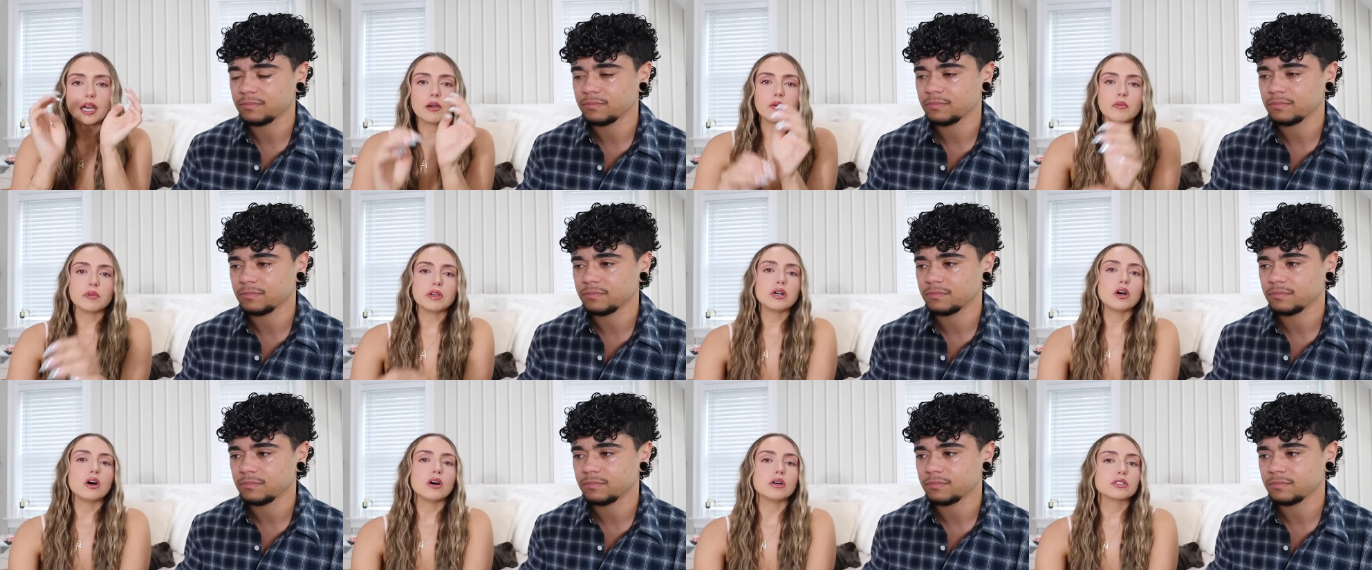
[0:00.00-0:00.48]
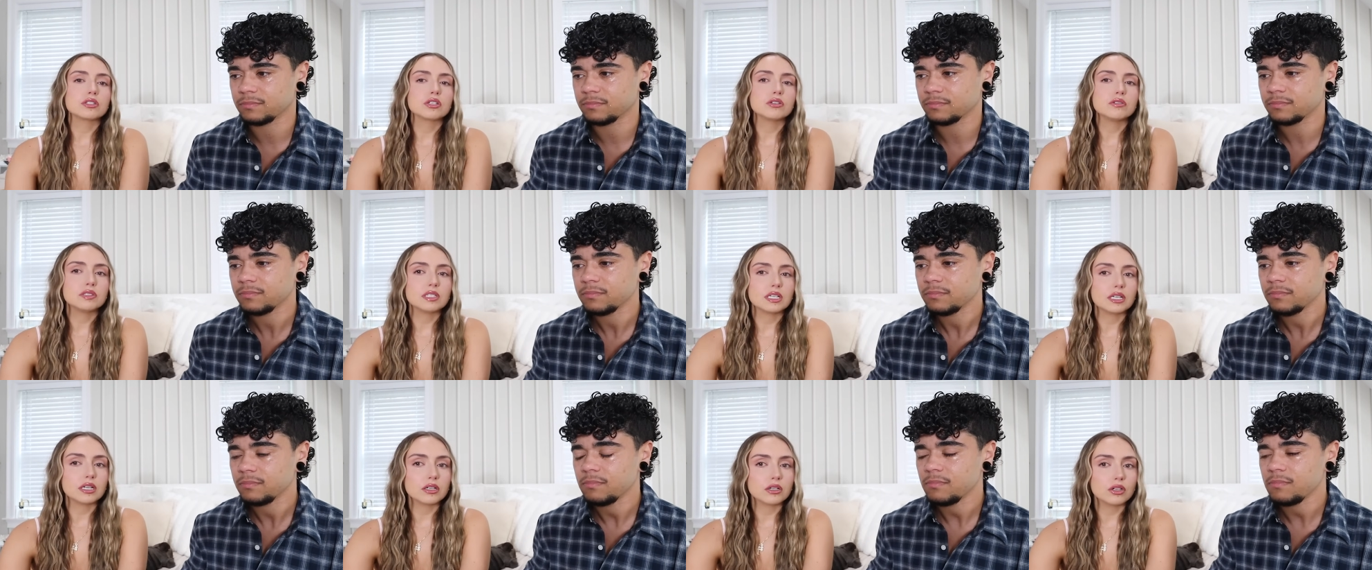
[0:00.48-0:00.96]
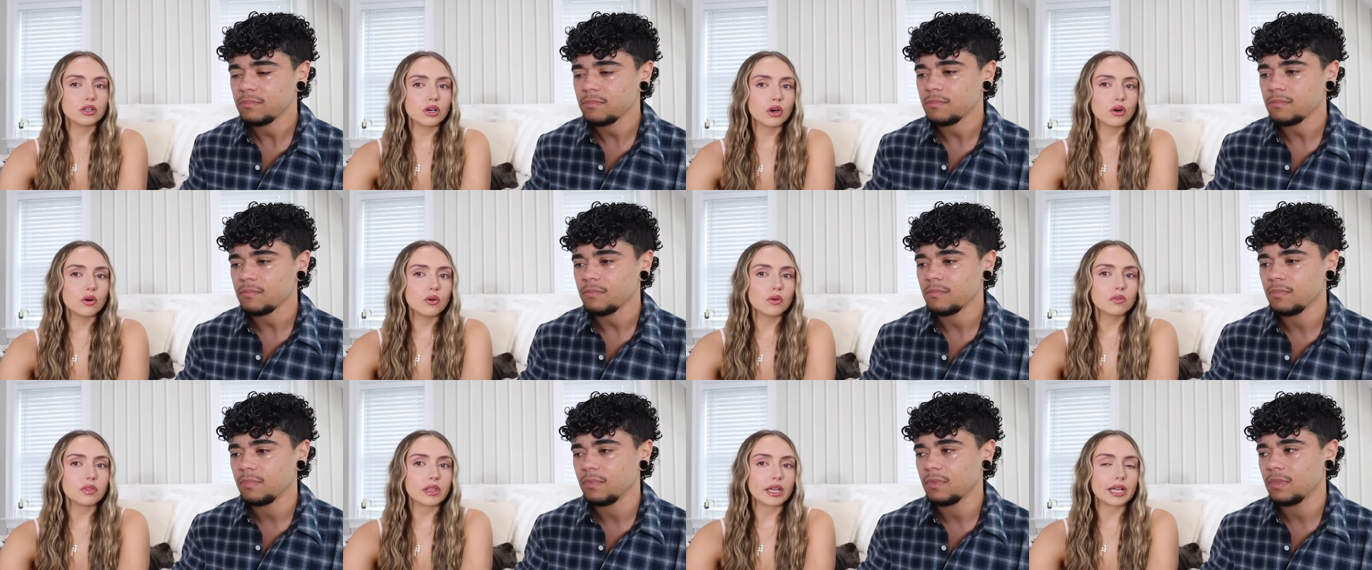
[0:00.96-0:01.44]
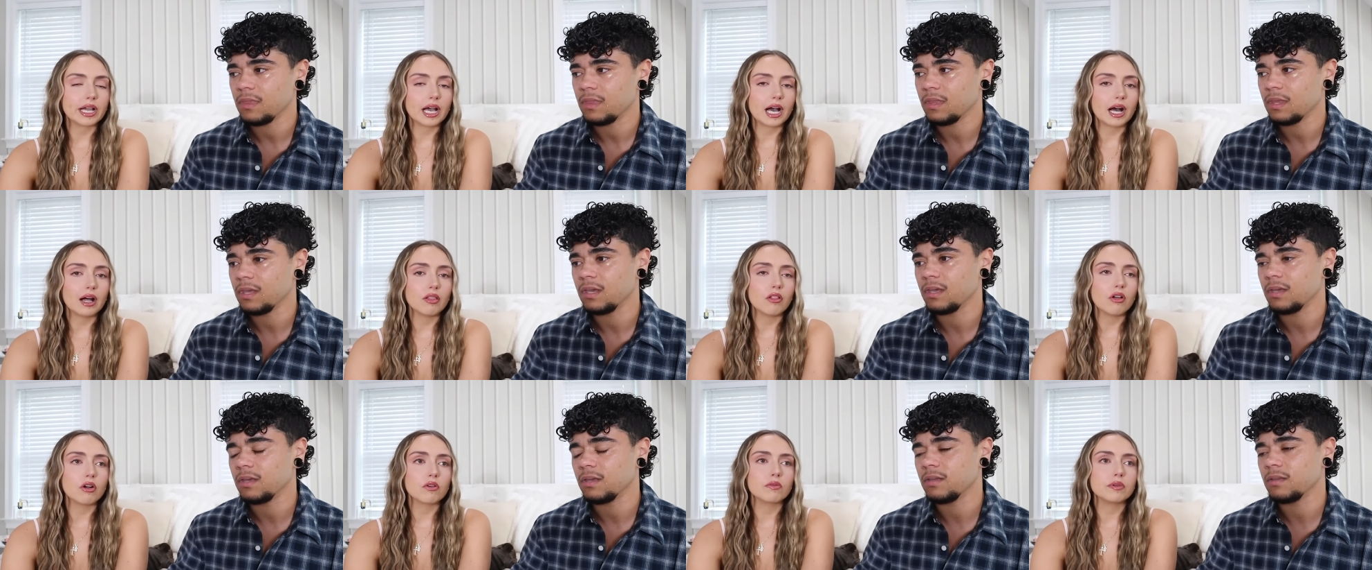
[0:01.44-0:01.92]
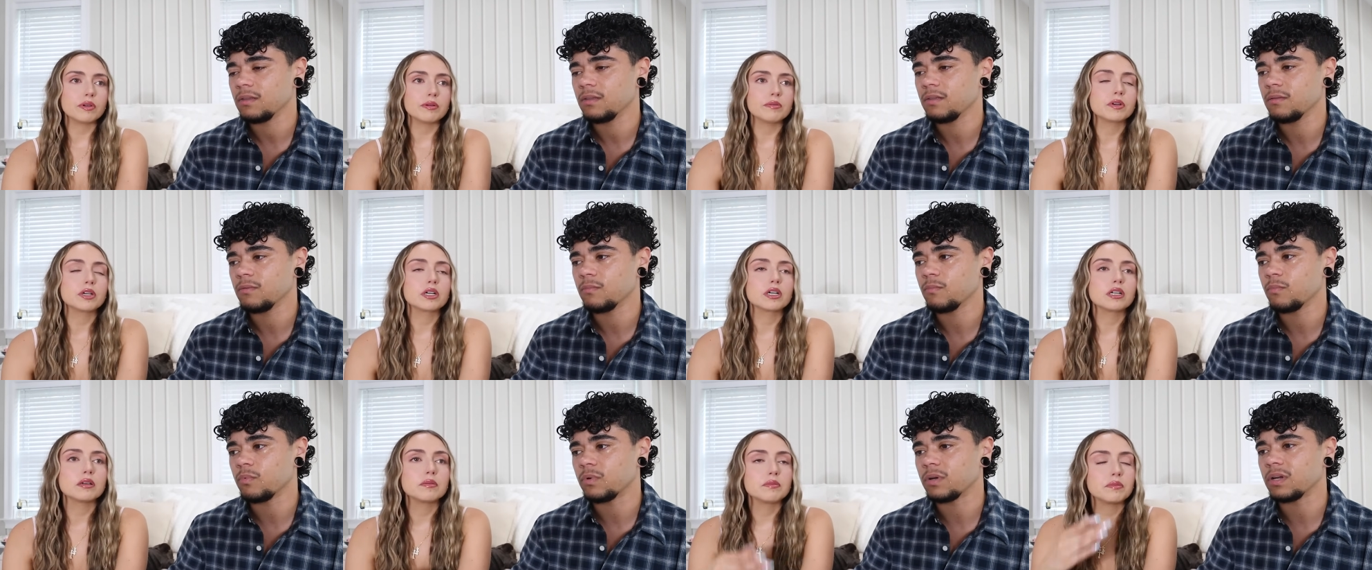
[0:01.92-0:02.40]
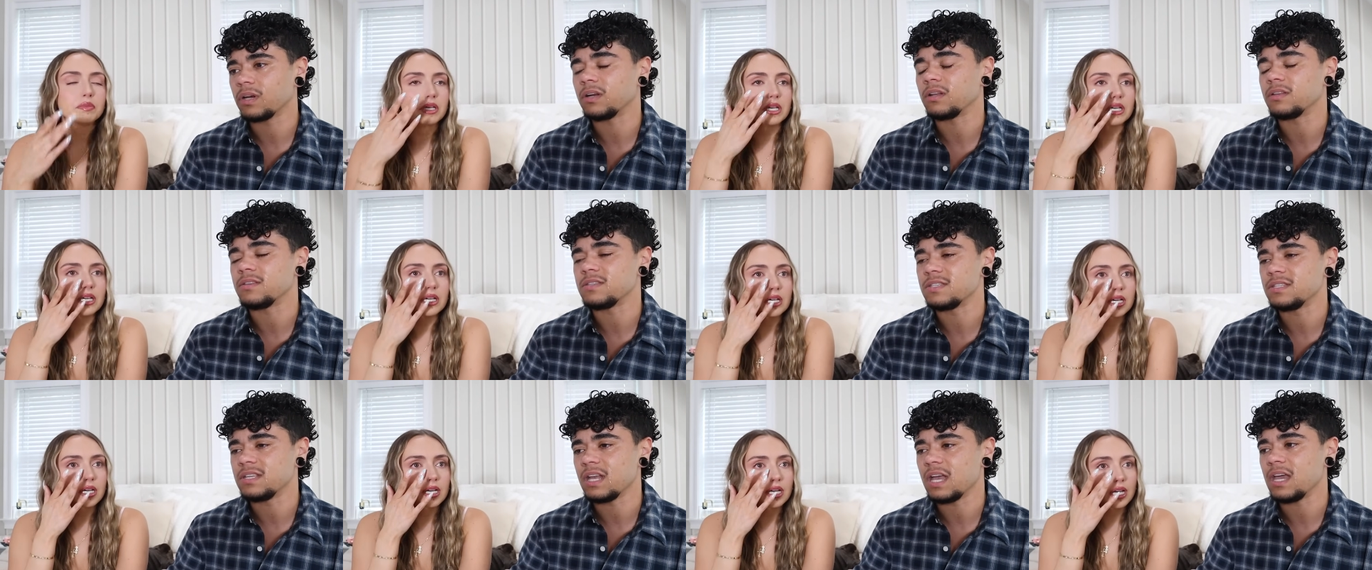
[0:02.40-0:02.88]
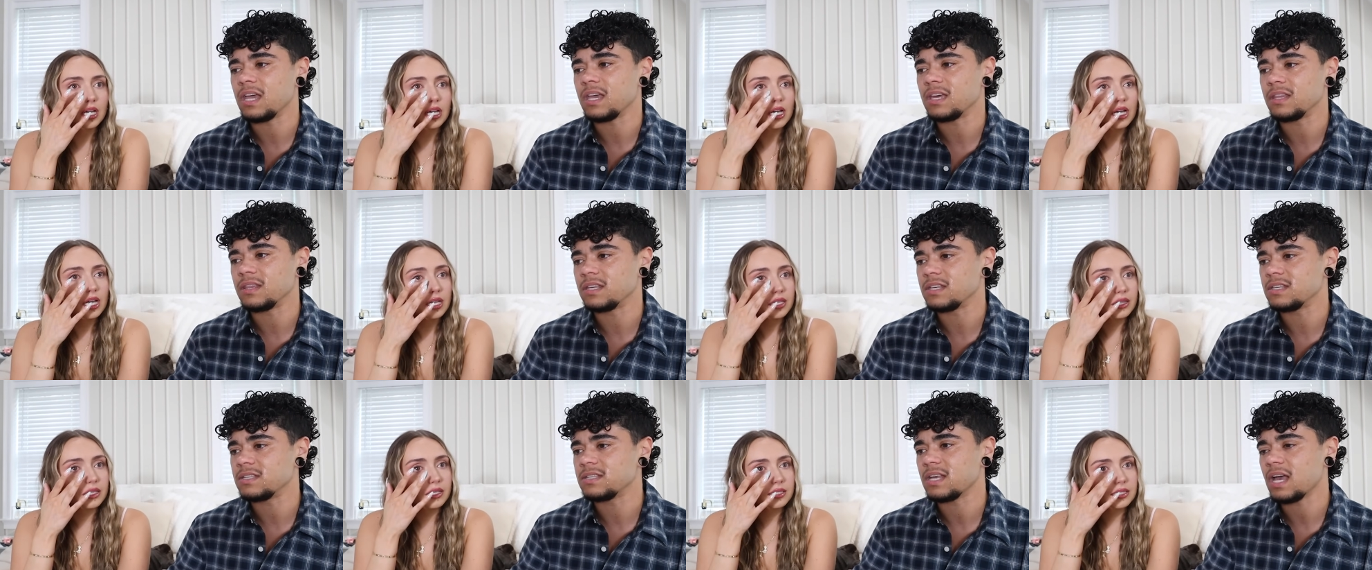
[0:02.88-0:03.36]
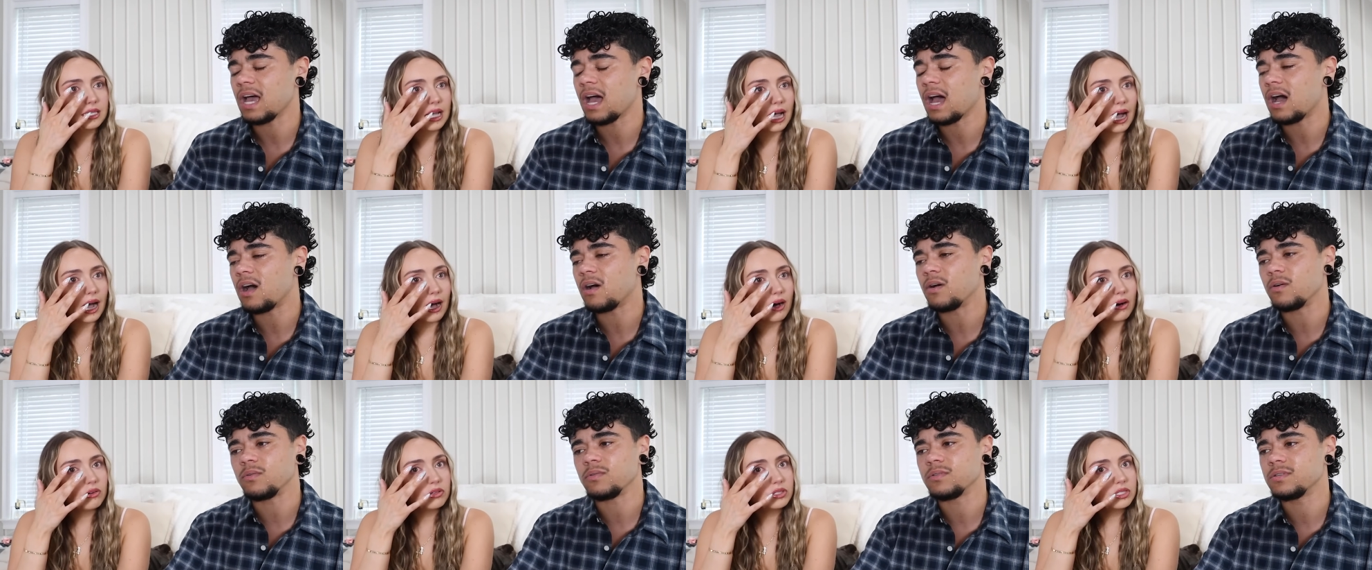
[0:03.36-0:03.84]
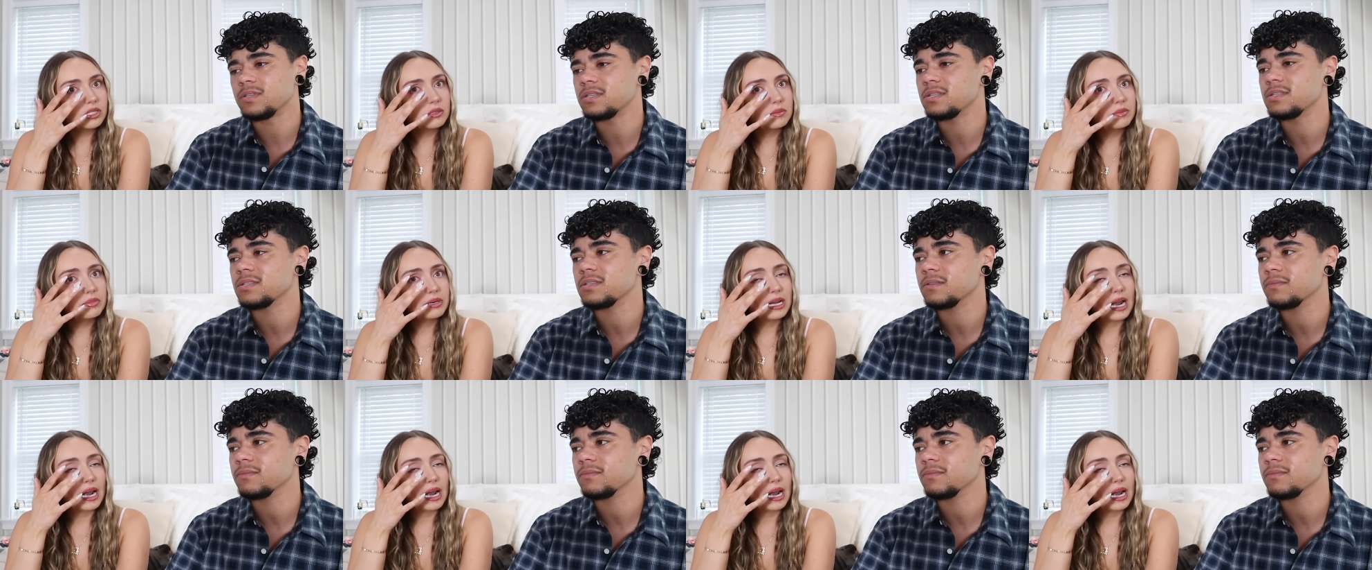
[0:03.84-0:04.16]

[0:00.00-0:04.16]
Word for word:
Speaker 1: And we also didn't know like how long we were gonna, we're gonna be stay in, in this, this house. house.